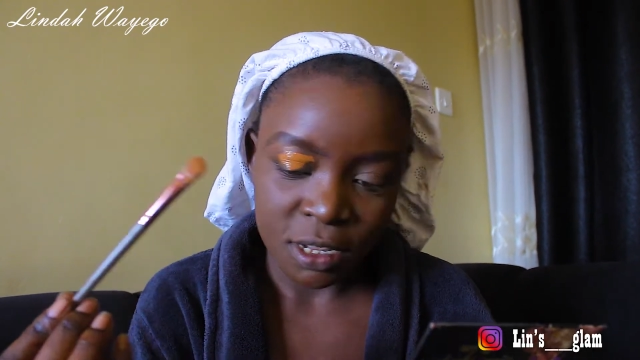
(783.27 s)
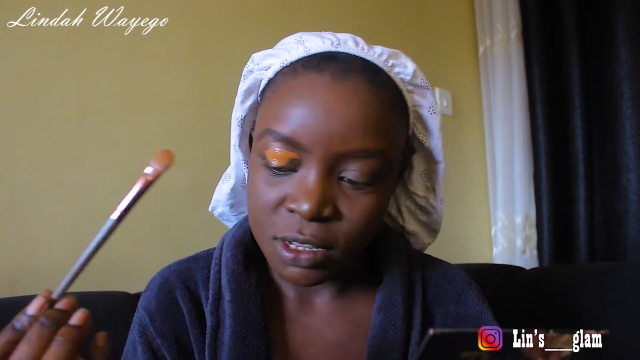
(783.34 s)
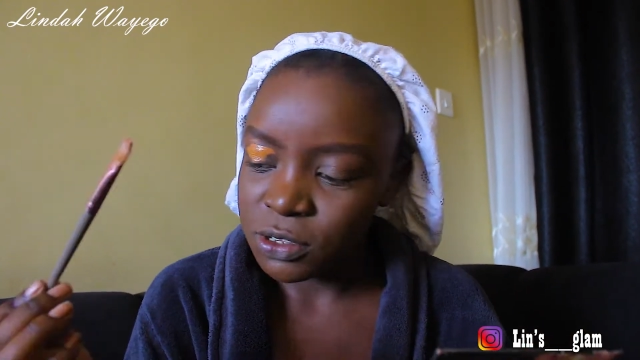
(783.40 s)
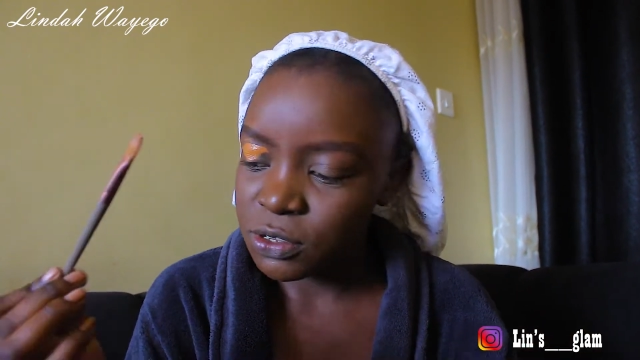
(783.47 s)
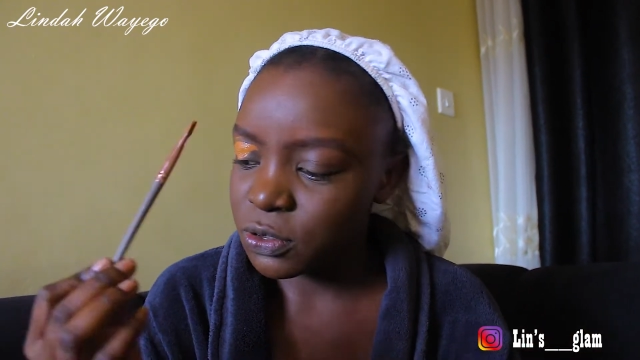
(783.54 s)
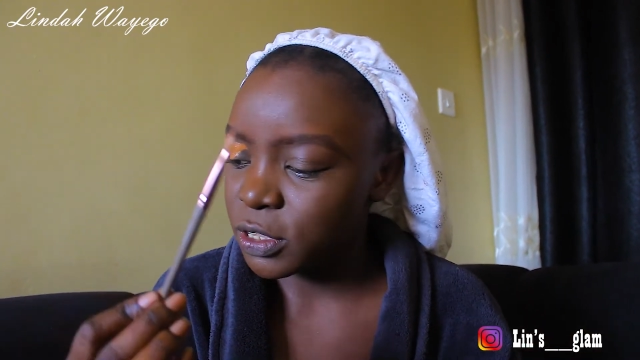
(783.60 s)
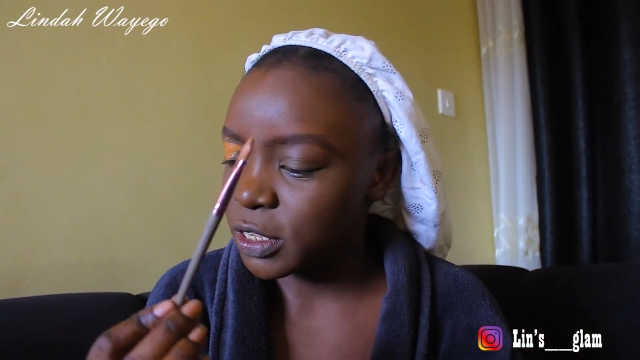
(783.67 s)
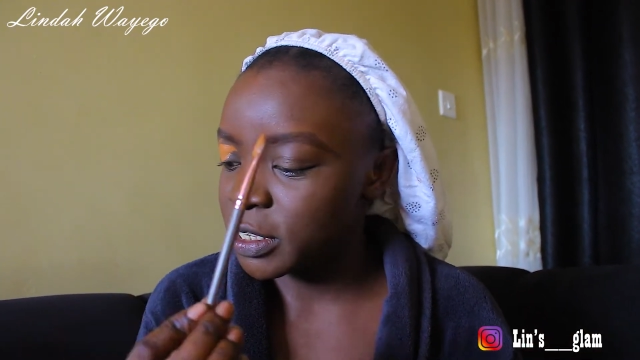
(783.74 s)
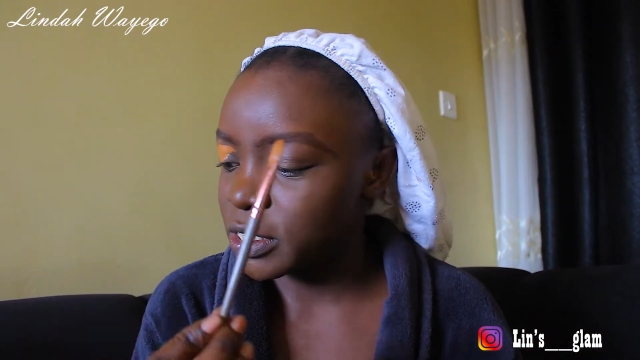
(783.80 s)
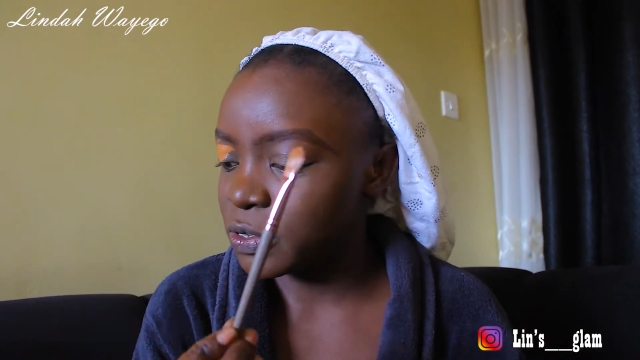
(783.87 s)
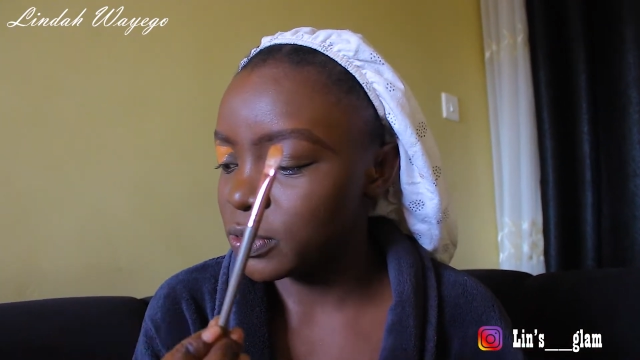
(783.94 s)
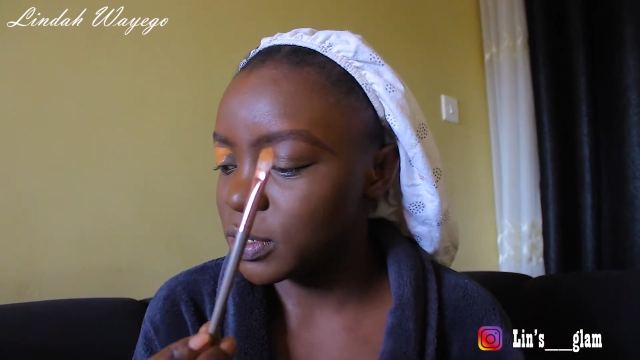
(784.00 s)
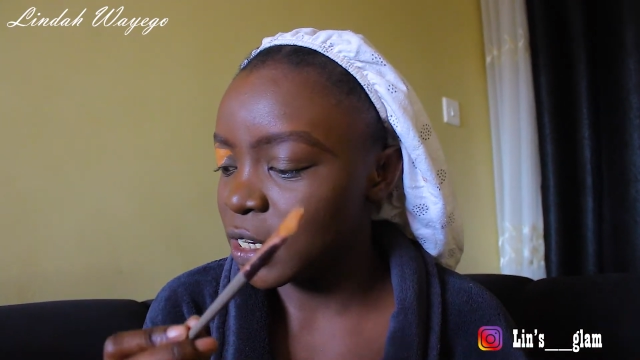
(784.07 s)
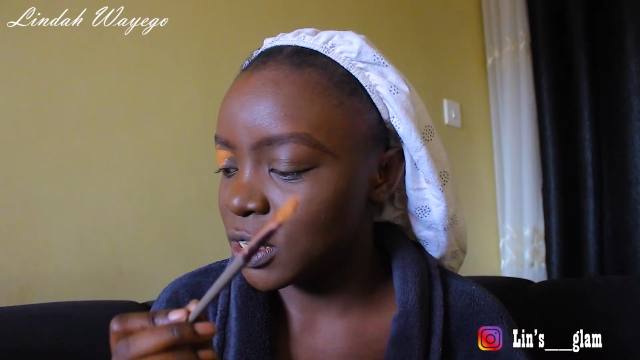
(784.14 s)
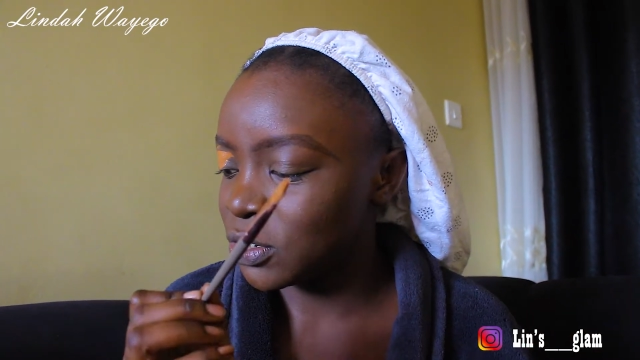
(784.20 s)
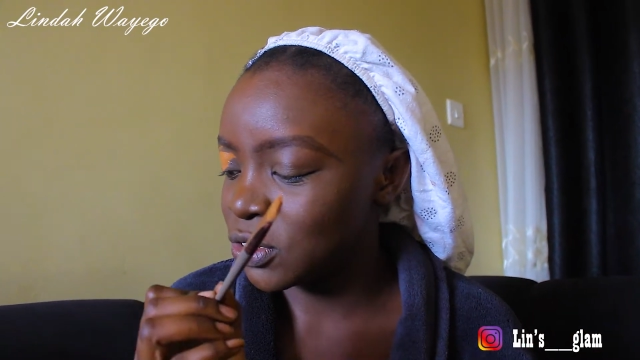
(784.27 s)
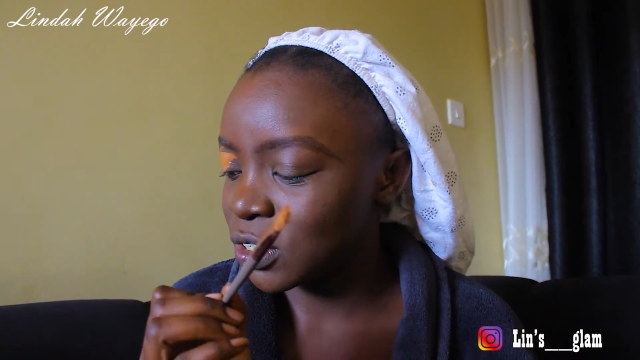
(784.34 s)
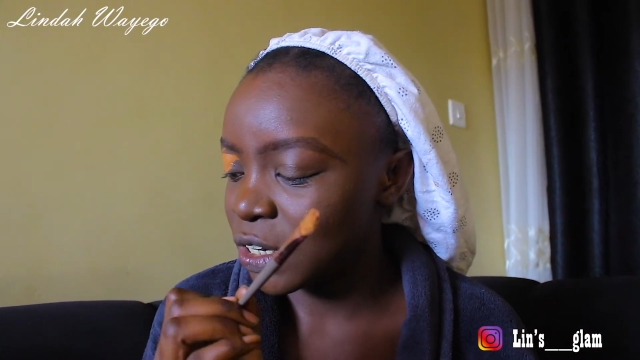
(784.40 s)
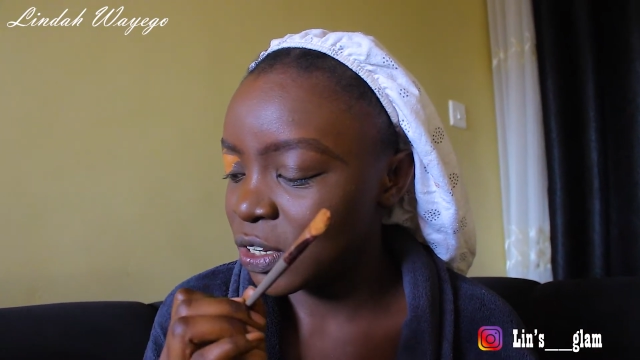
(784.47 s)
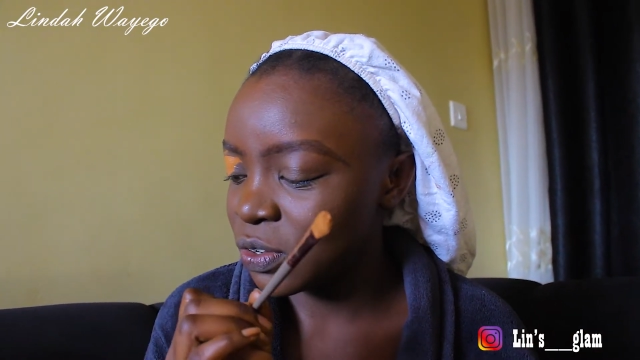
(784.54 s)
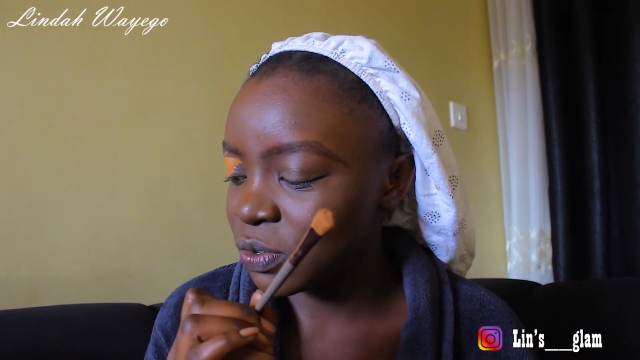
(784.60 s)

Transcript: So this is what I usually